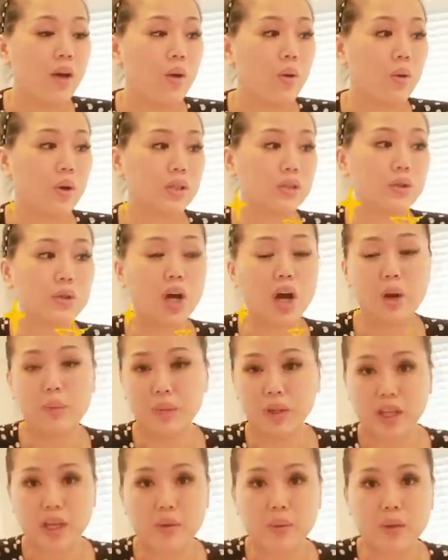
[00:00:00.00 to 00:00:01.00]
or to calm
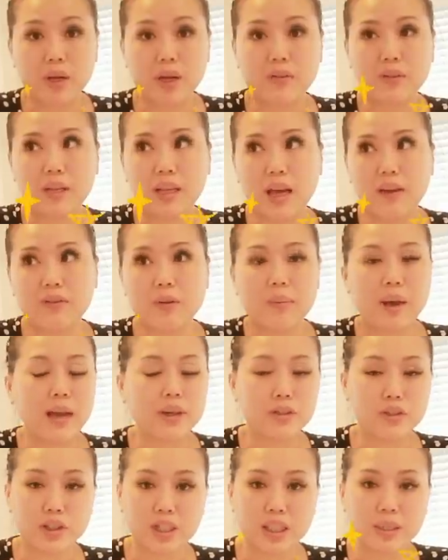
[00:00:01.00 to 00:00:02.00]
the kid whenever they have a
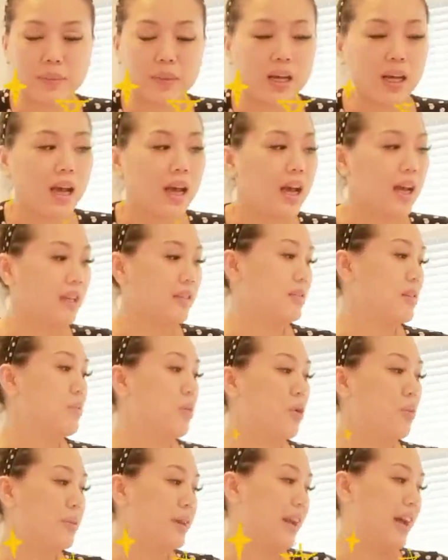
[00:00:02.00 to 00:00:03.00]
bad dream, the
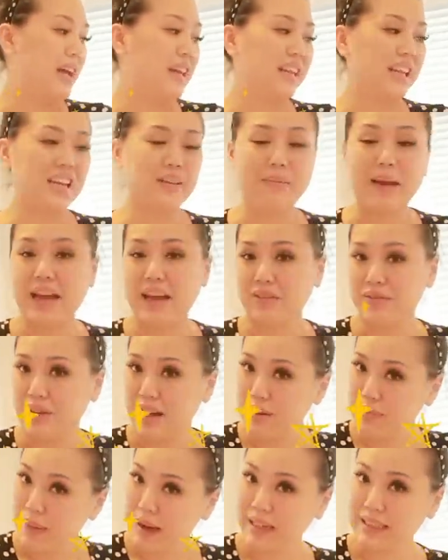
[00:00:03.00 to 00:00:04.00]
moment I lay my head
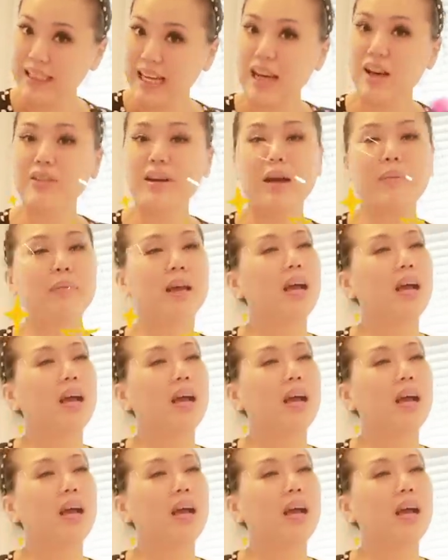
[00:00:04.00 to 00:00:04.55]
right back down, I'm